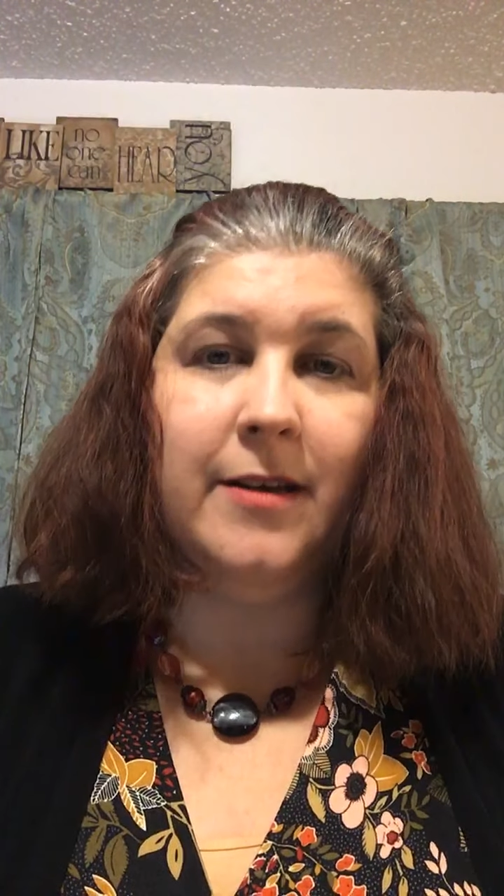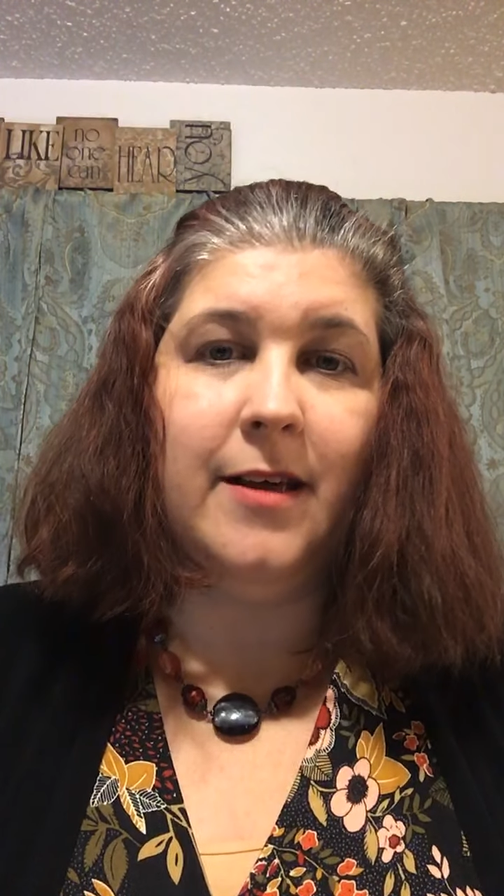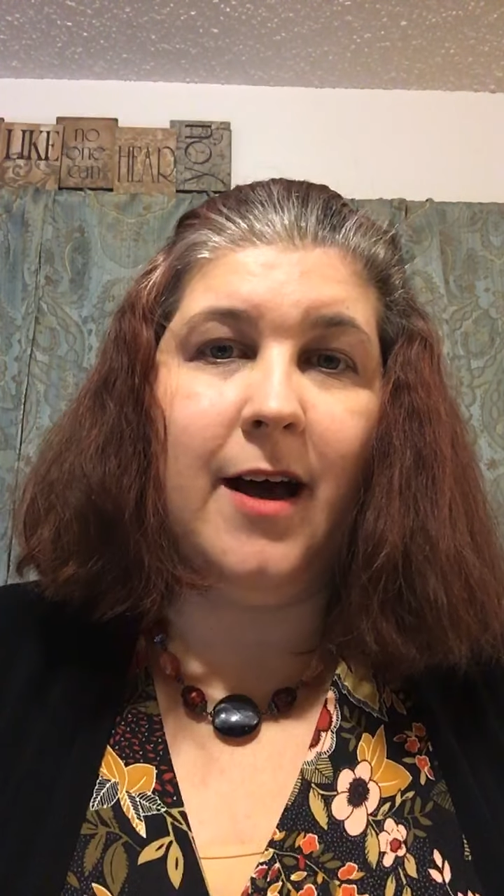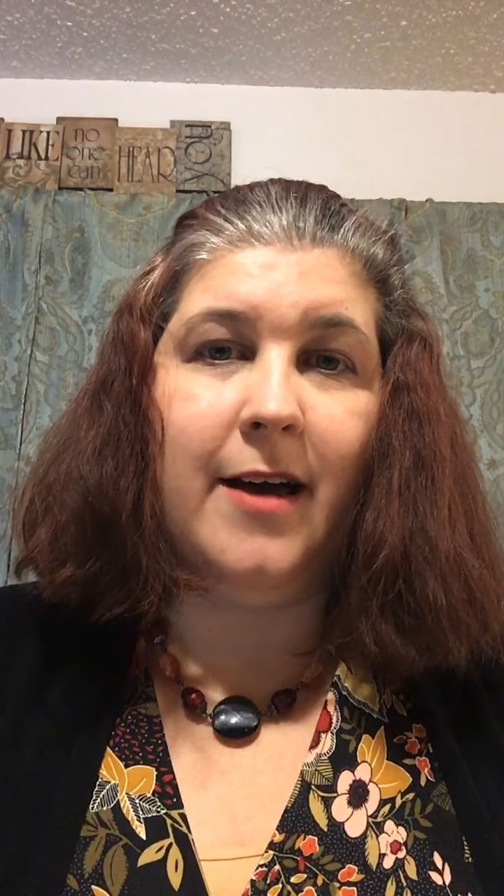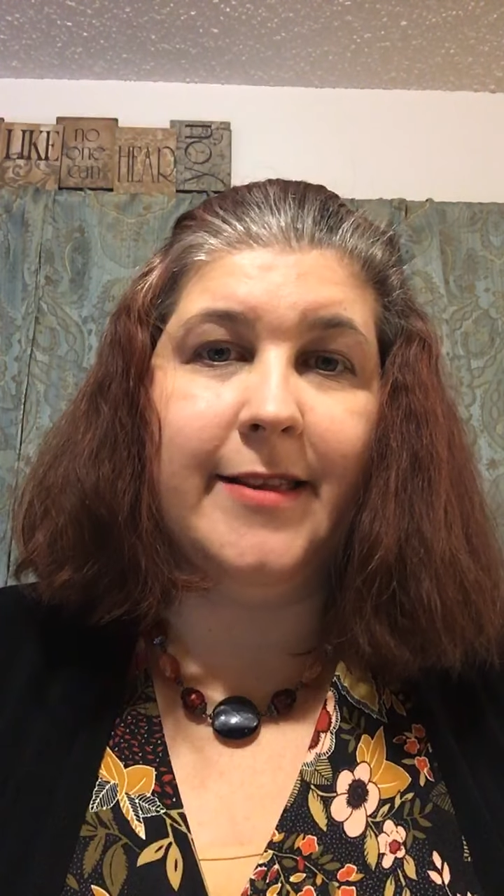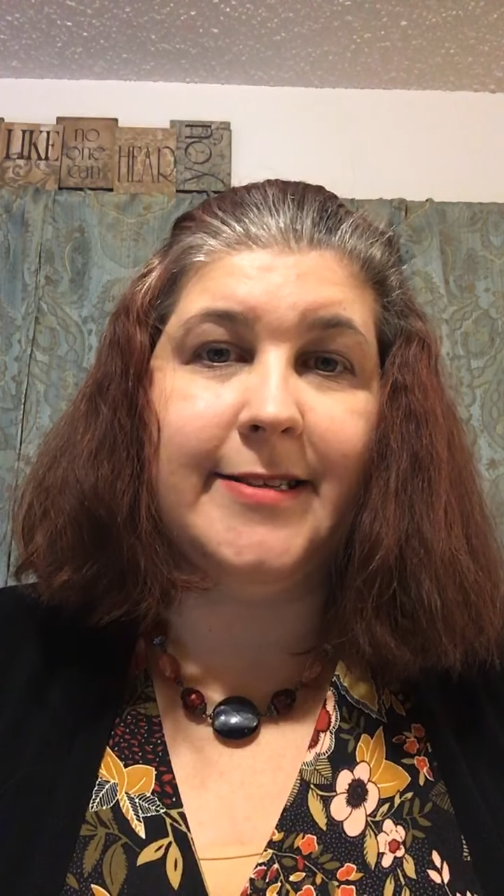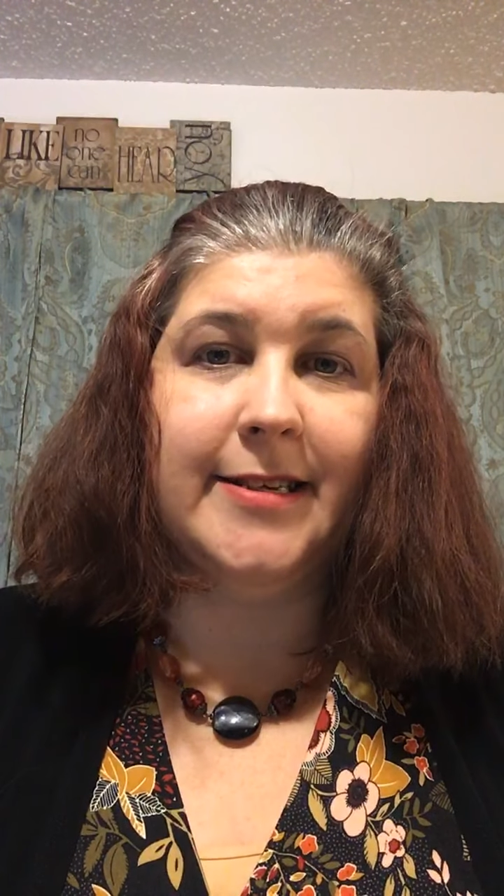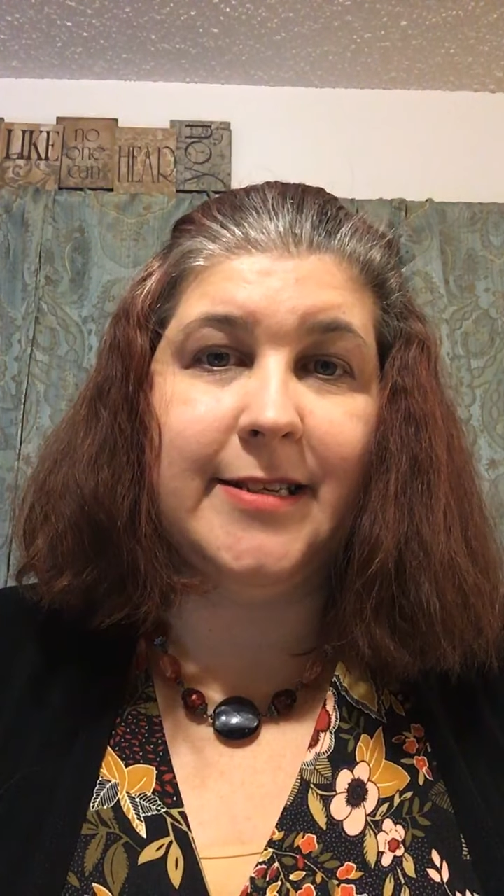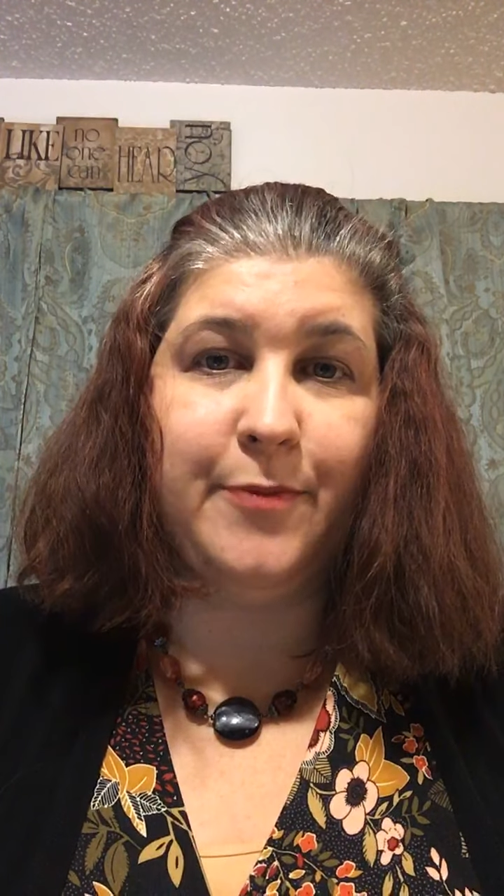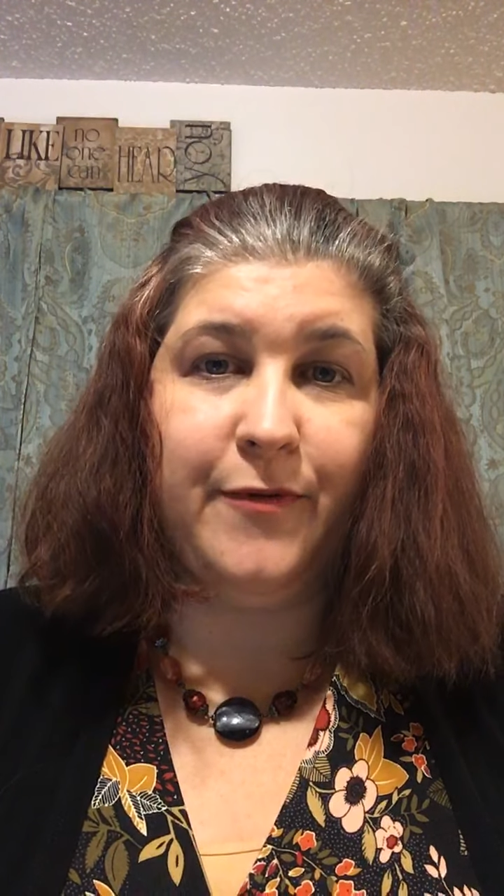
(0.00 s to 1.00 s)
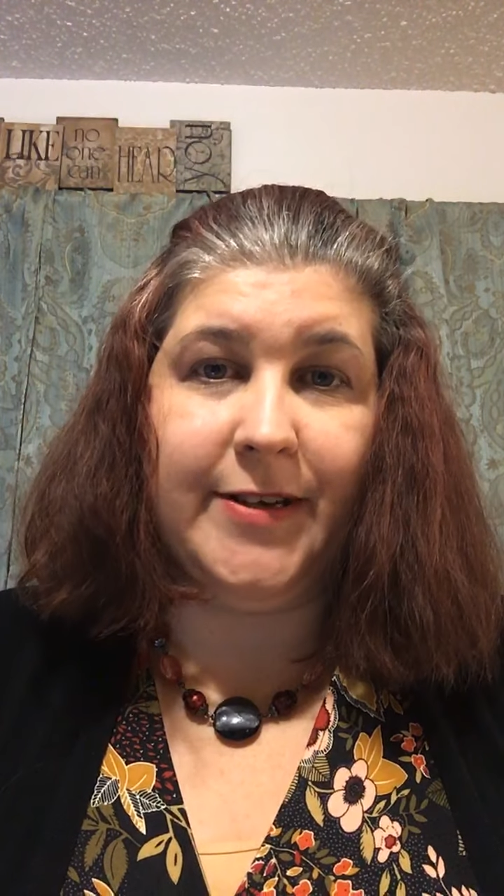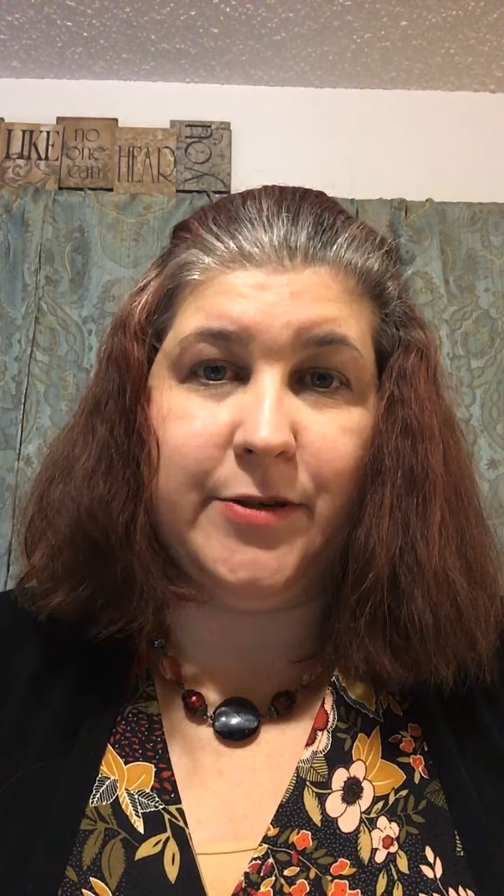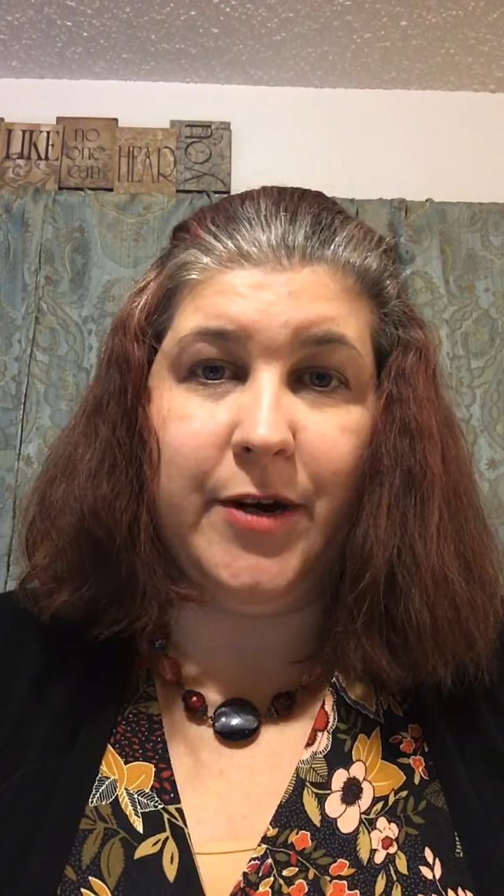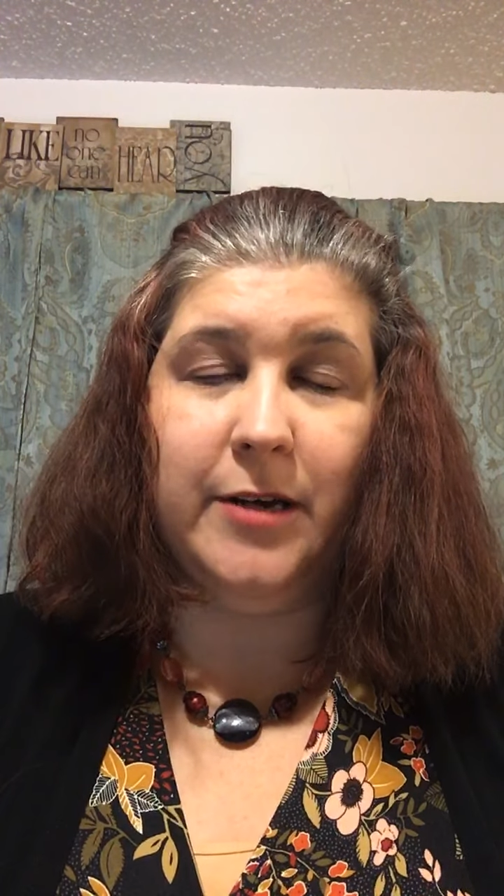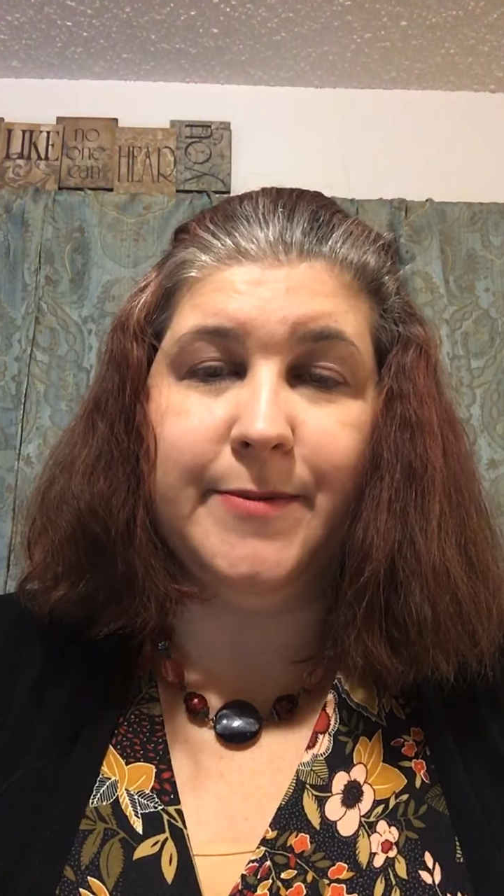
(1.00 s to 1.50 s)
this is the
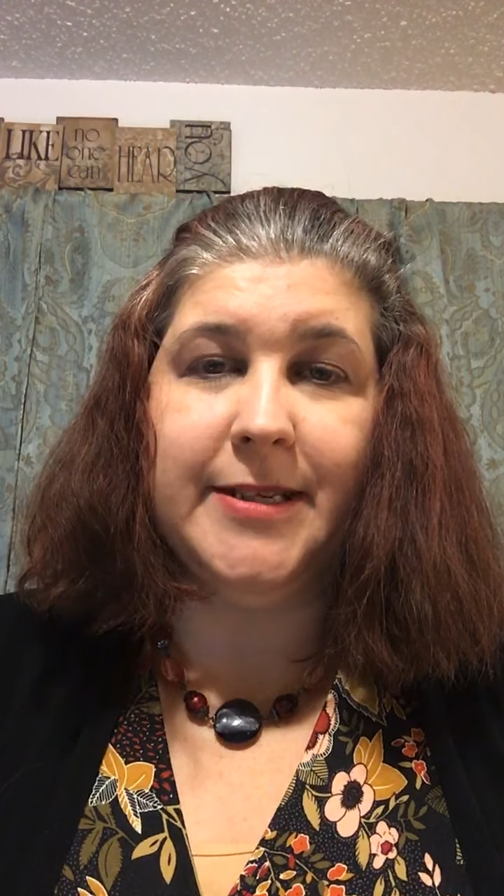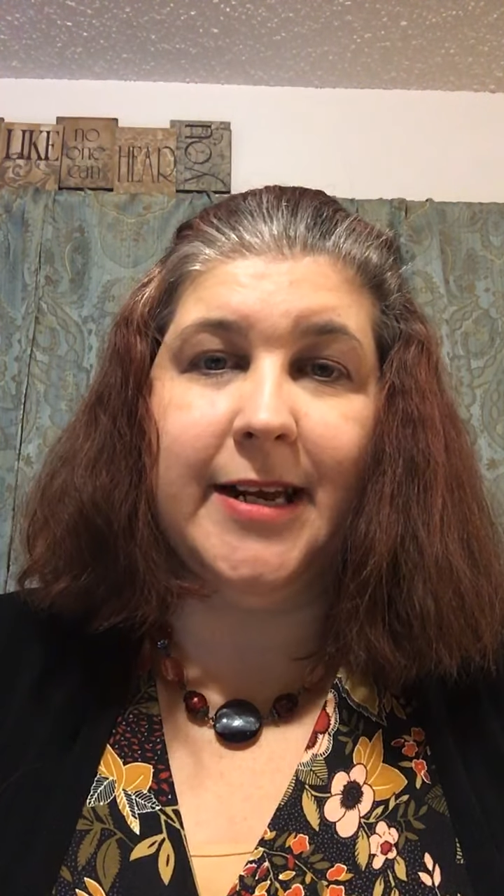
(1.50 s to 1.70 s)
Professor Helps.